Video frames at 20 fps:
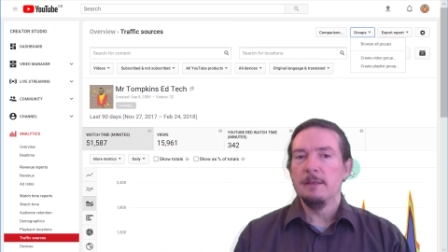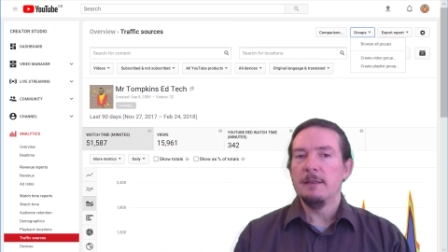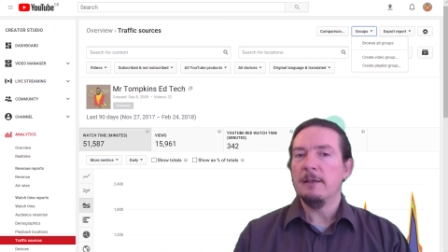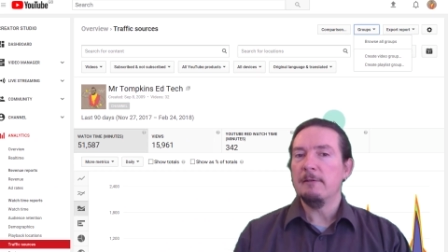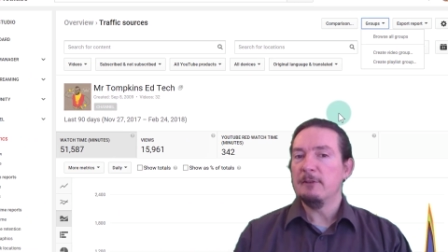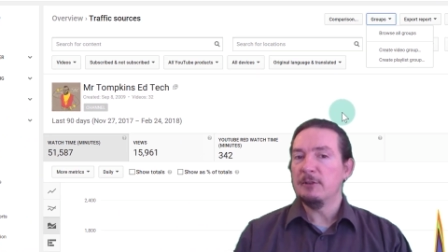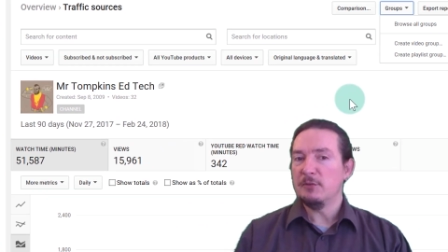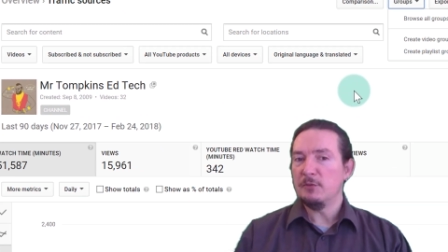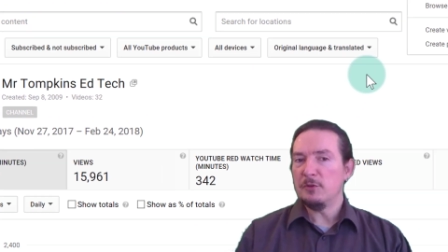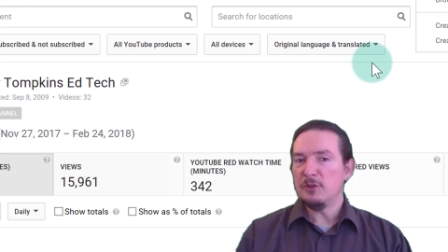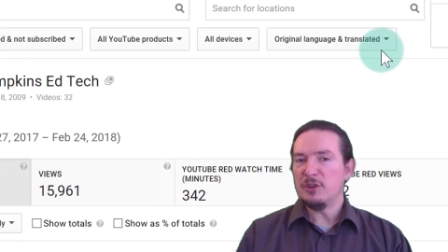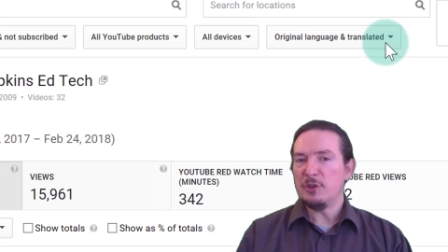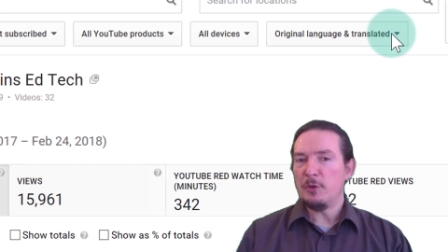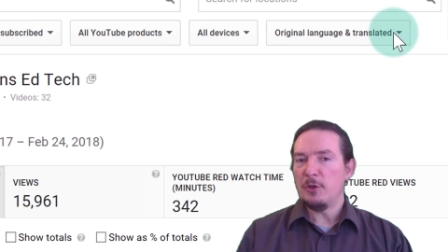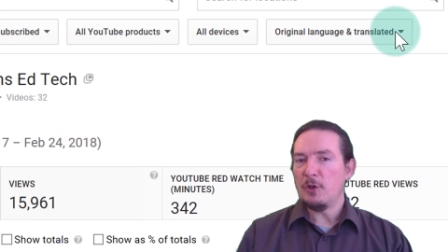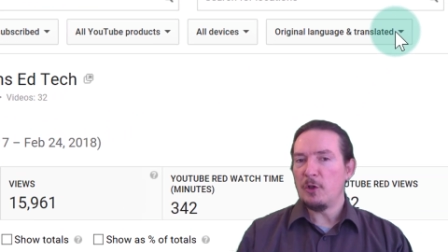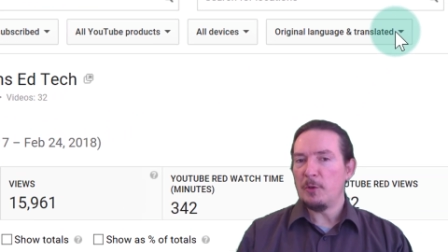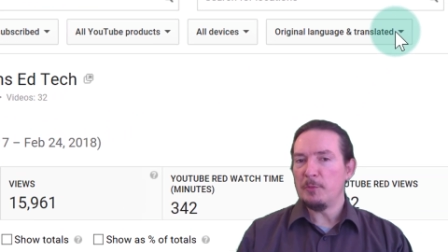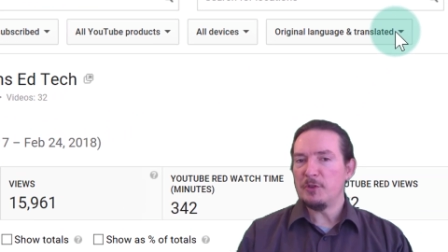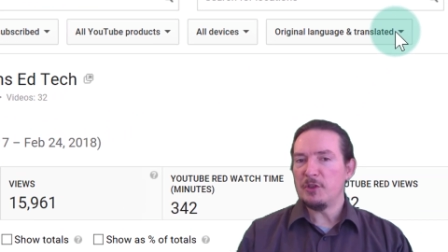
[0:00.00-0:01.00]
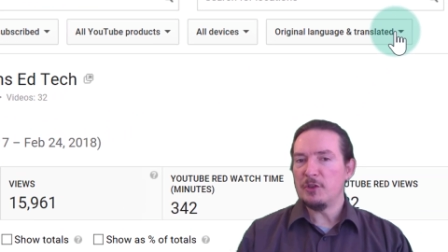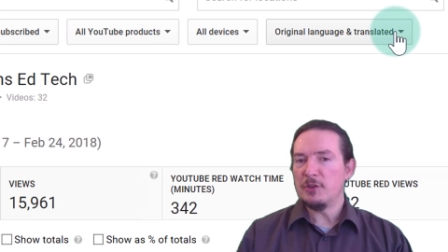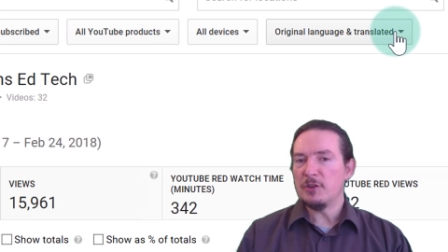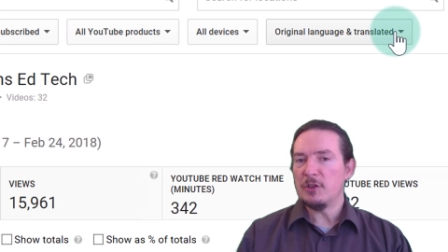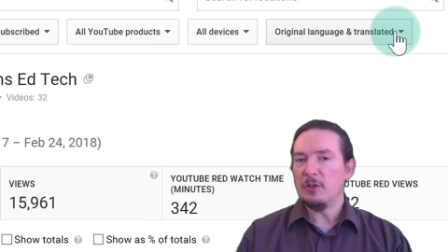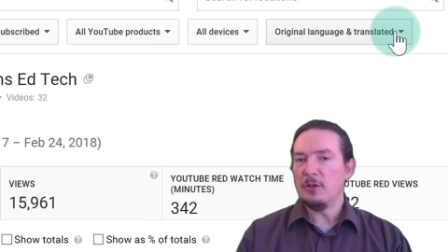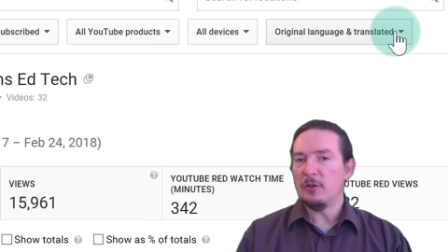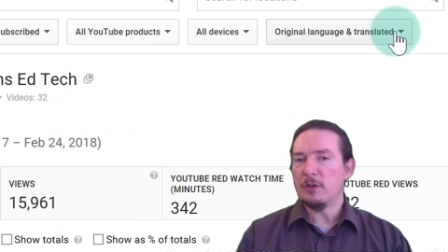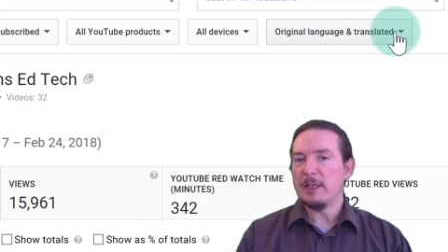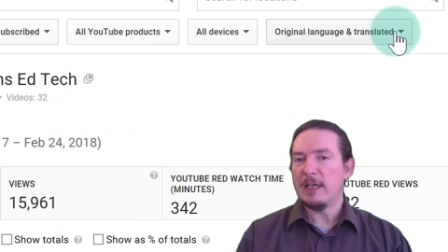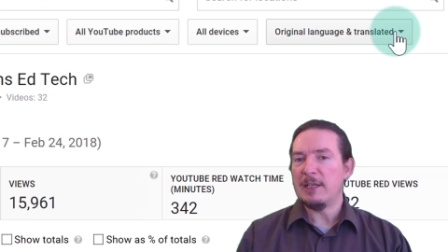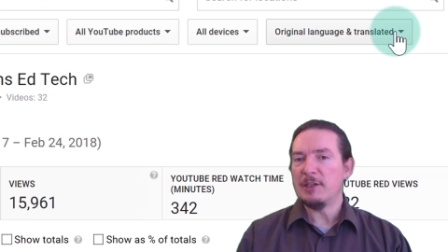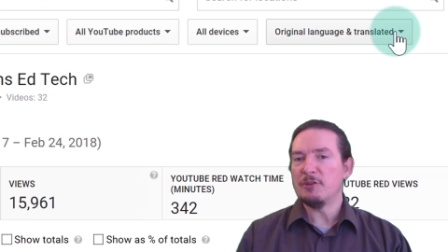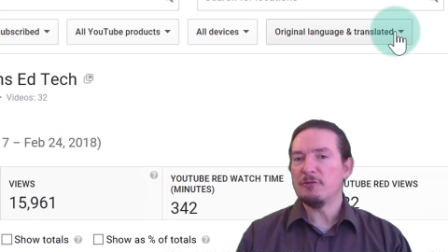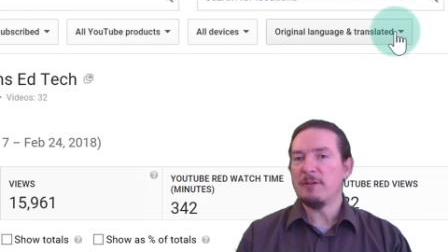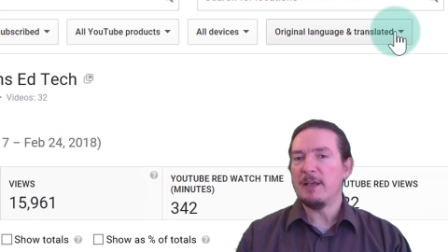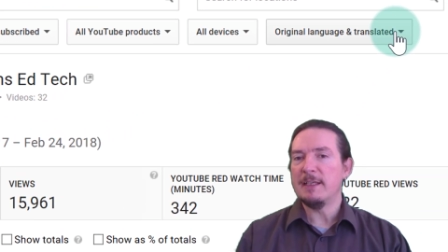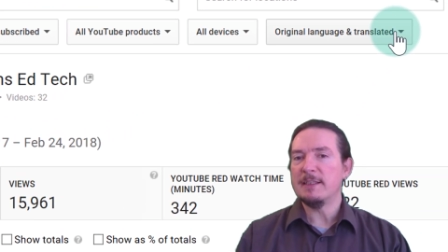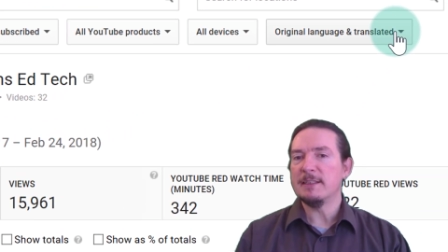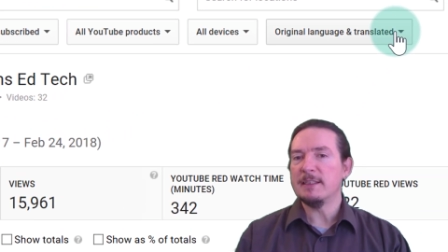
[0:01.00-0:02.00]
There is also an option to look at
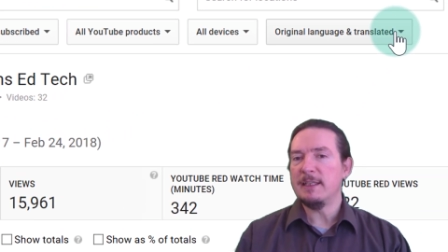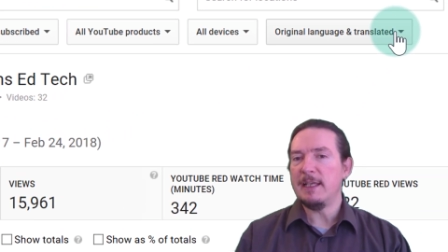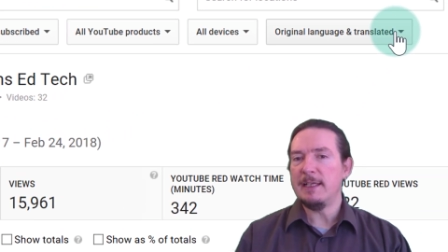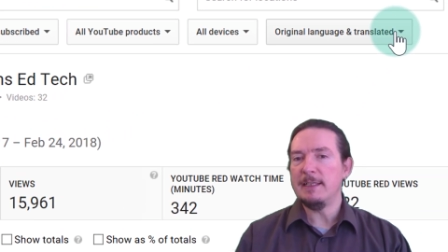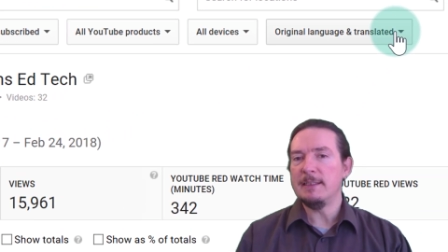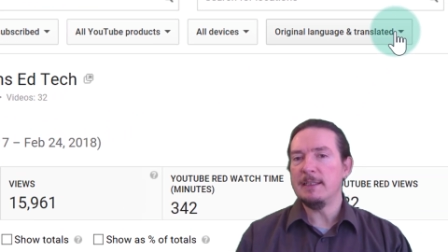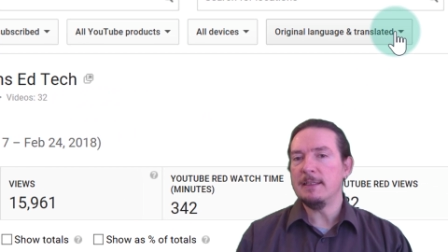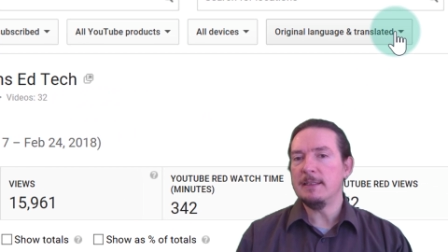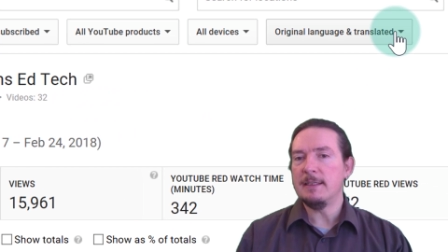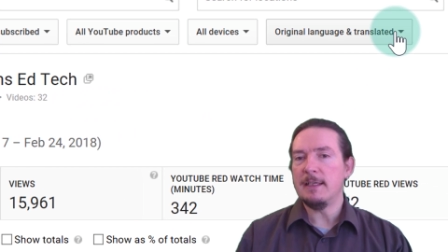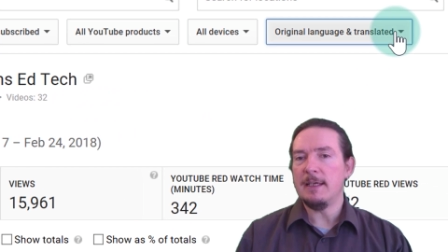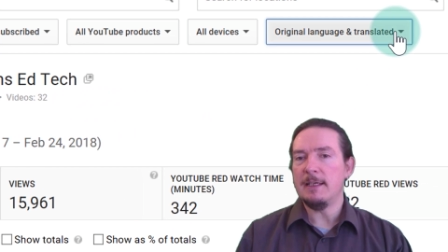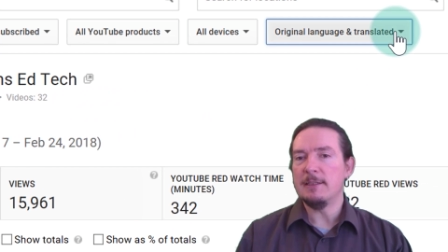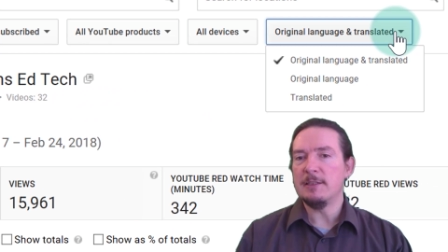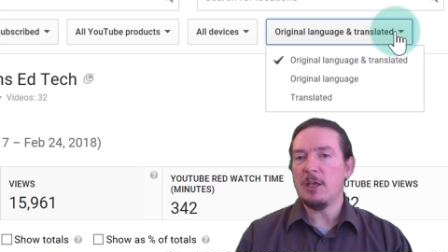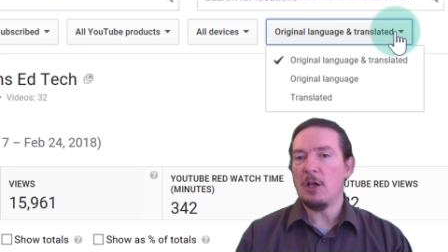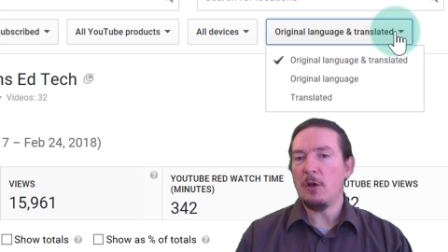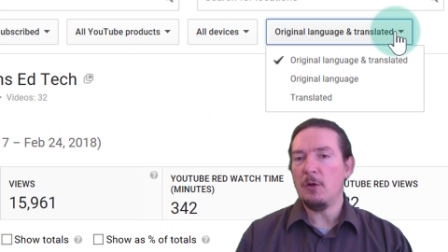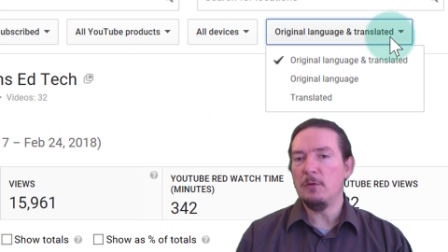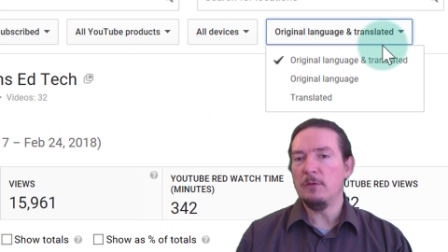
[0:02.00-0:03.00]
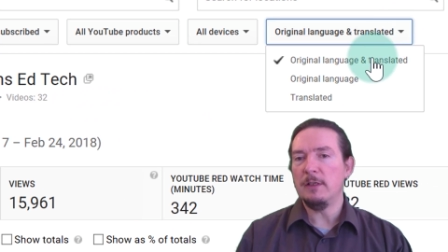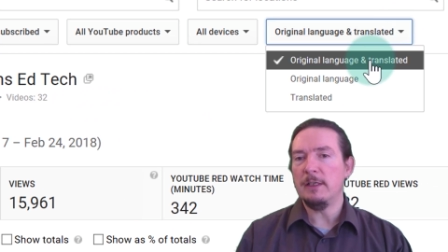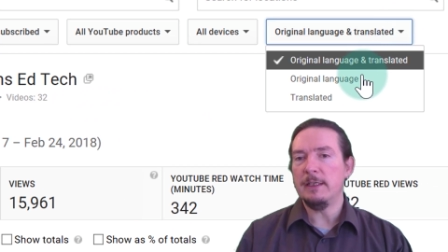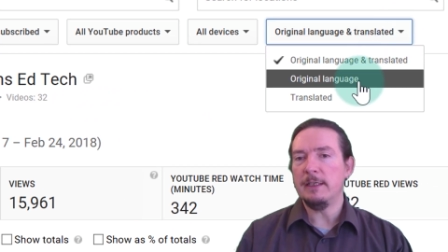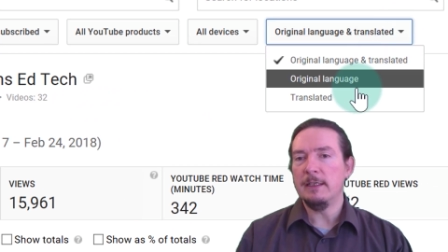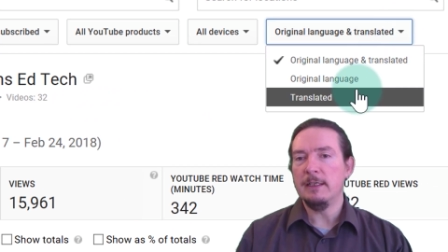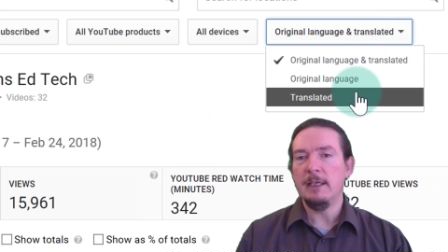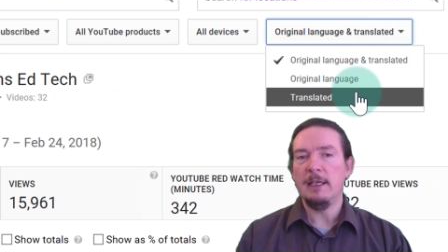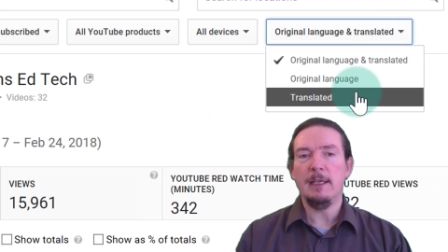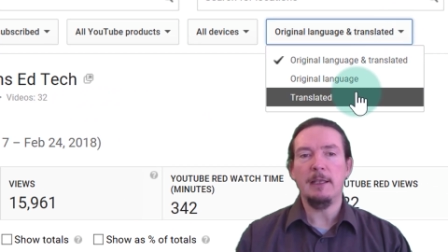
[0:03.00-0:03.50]
translated data only